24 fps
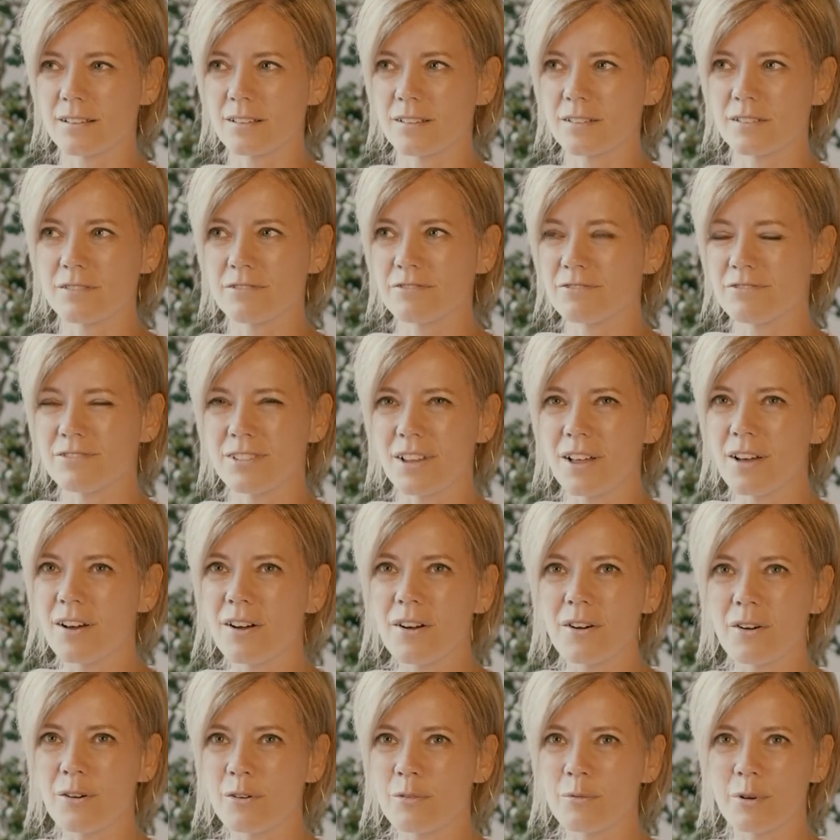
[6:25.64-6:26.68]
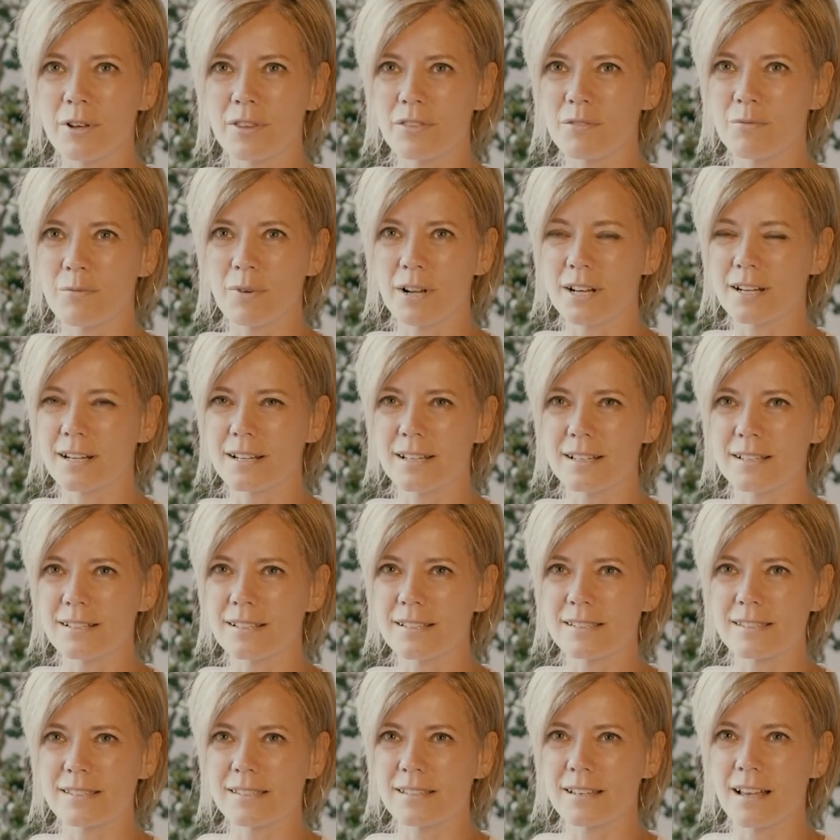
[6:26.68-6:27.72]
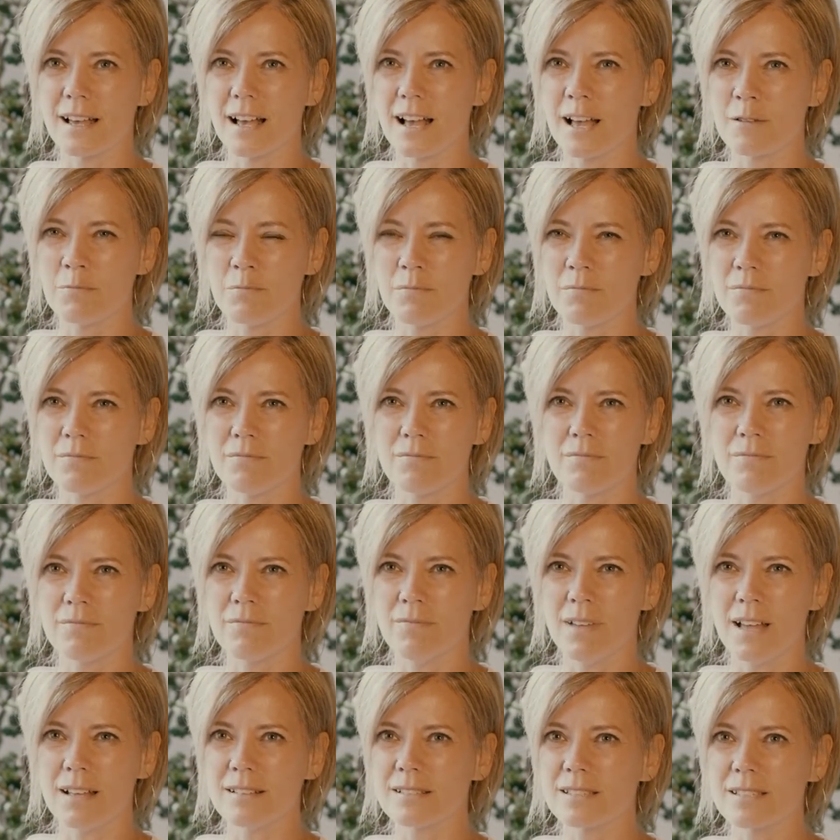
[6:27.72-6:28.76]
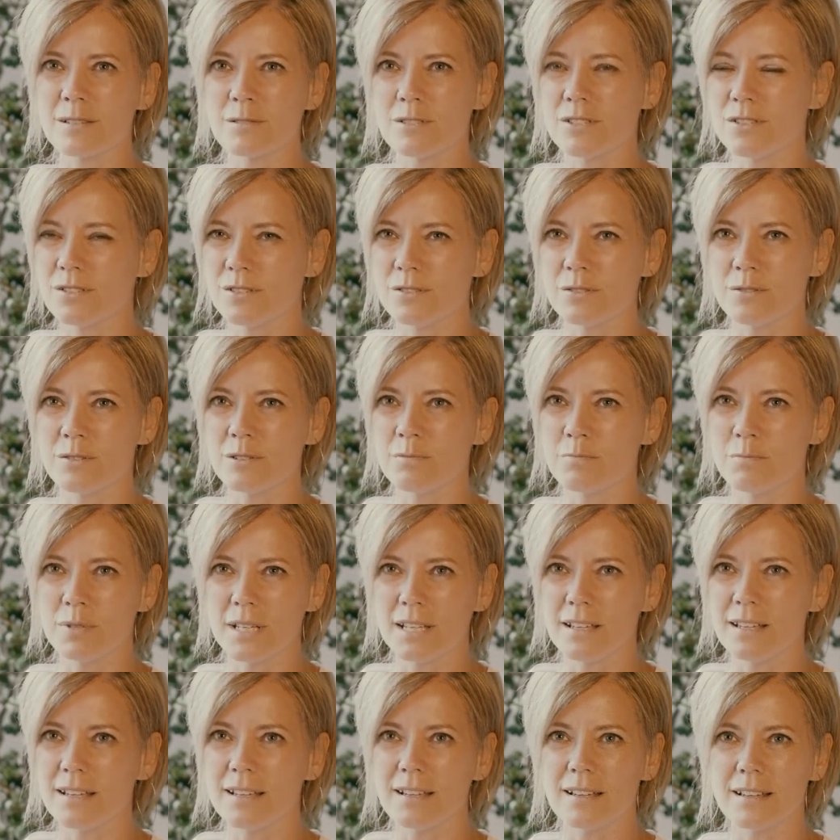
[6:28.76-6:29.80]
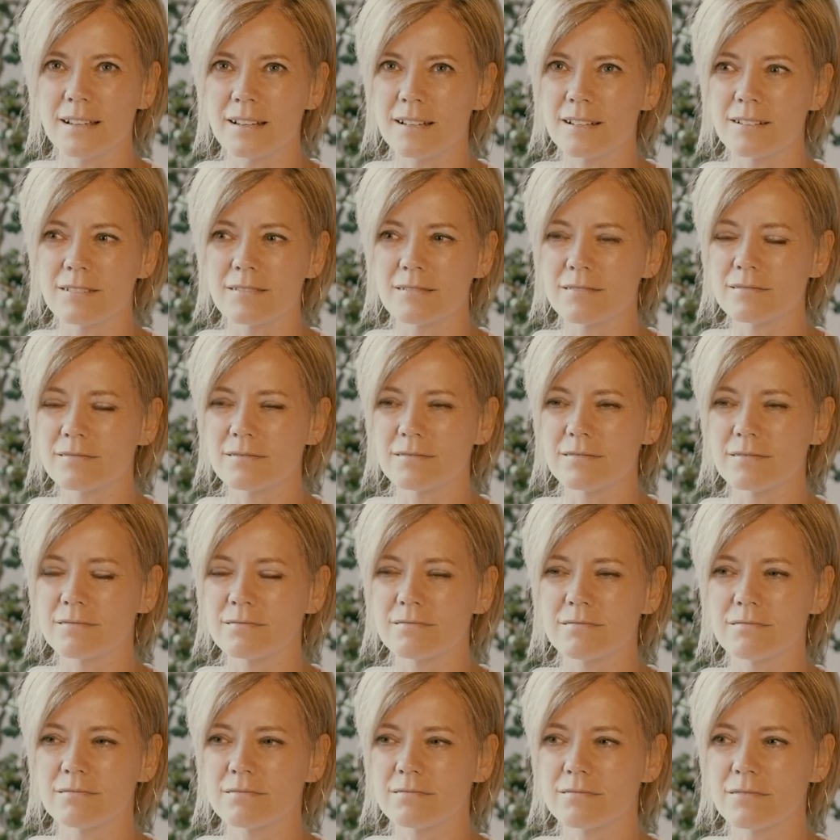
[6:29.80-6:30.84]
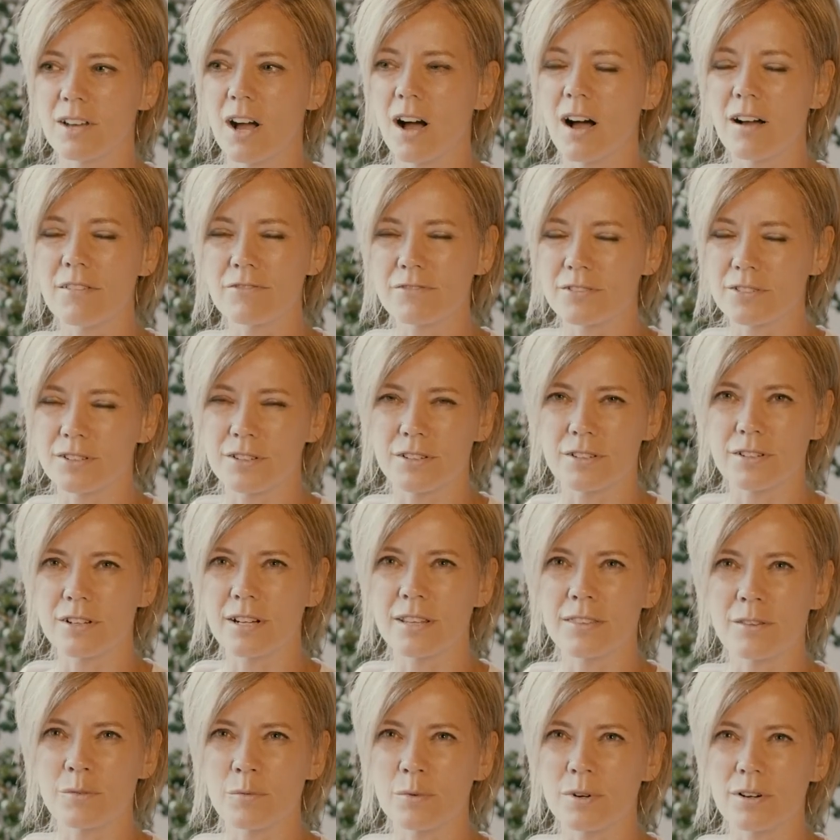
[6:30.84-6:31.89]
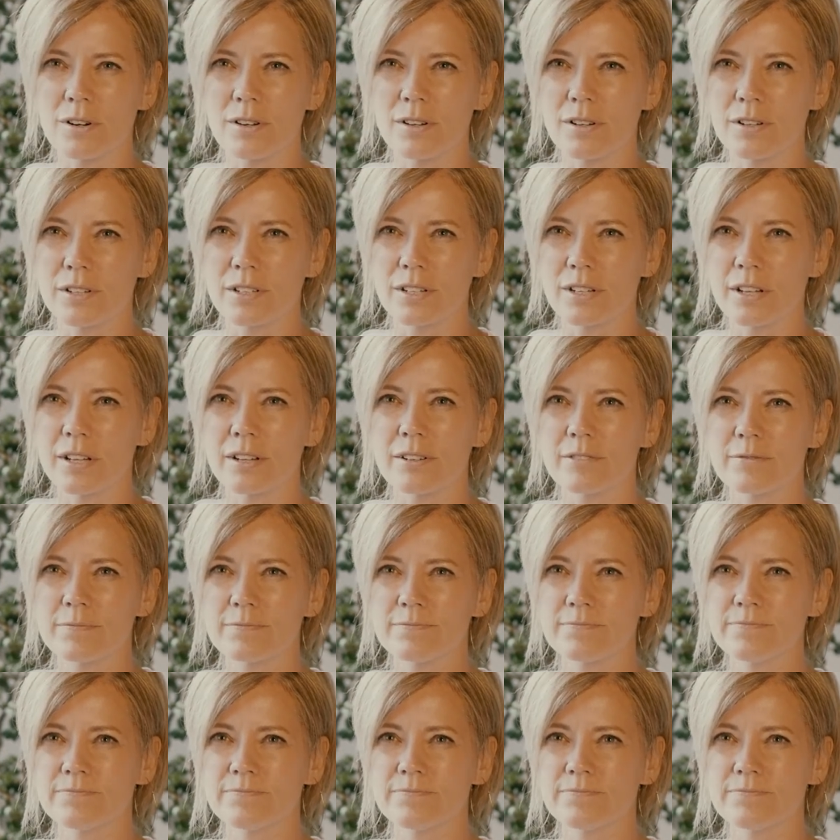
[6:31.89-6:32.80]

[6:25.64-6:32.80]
flow with what it is I'm meant to do and be and offer in the world, you know?